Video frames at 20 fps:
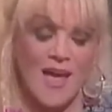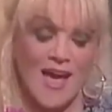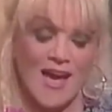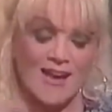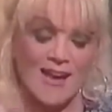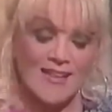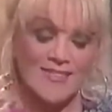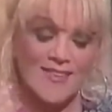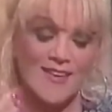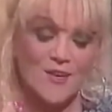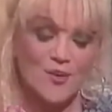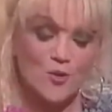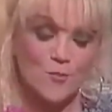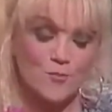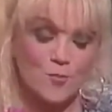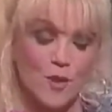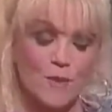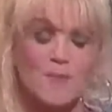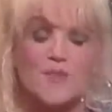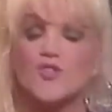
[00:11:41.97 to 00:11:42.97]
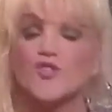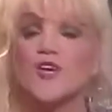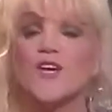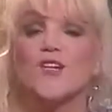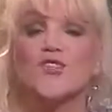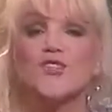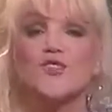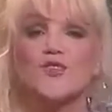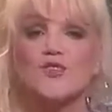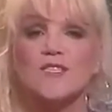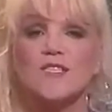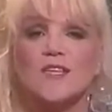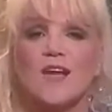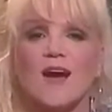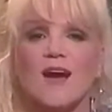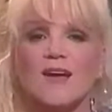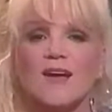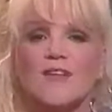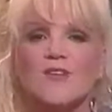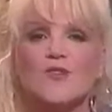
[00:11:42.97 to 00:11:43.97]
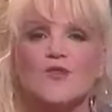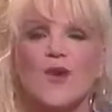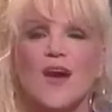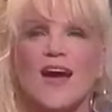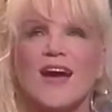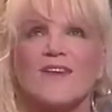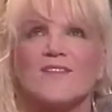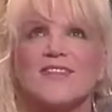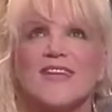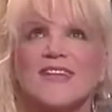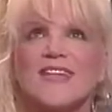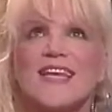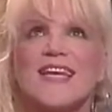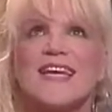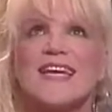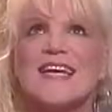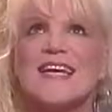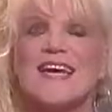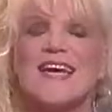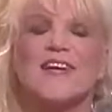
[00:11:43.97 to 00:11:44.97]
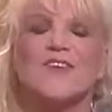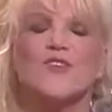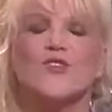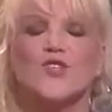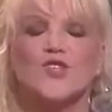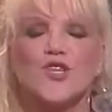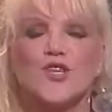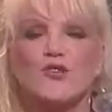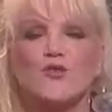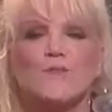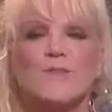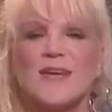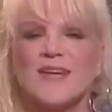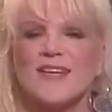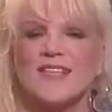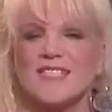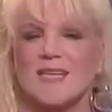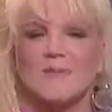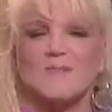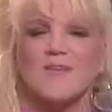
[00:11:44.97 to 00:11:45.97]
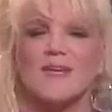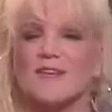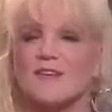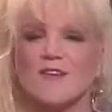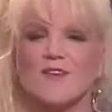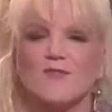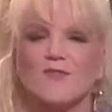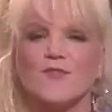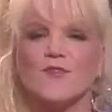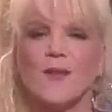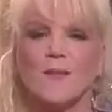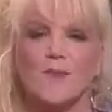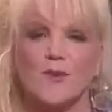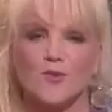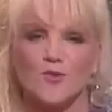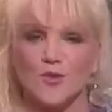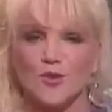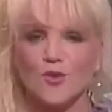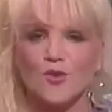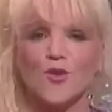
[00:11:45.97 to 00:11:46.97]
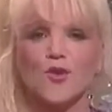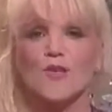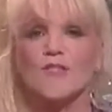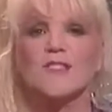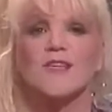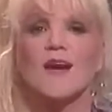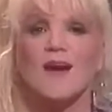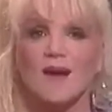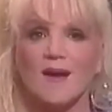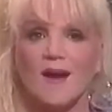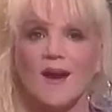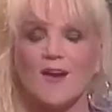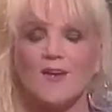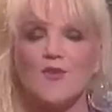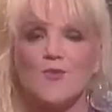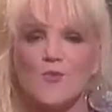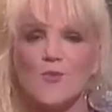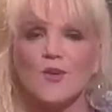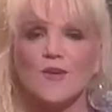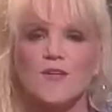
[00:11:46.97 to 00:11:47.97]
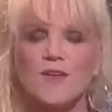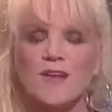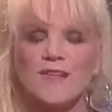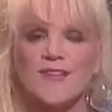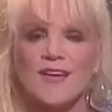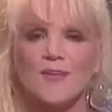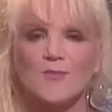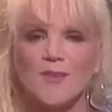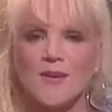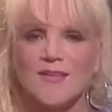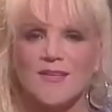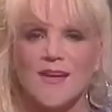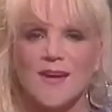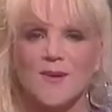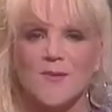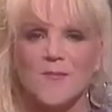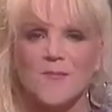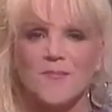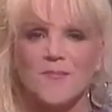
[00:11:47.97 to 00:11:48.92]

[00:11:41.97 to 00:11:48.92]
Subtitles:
And I think you're probably changing your style, and you have that energy to make something different about your looks. Are you working on that right now?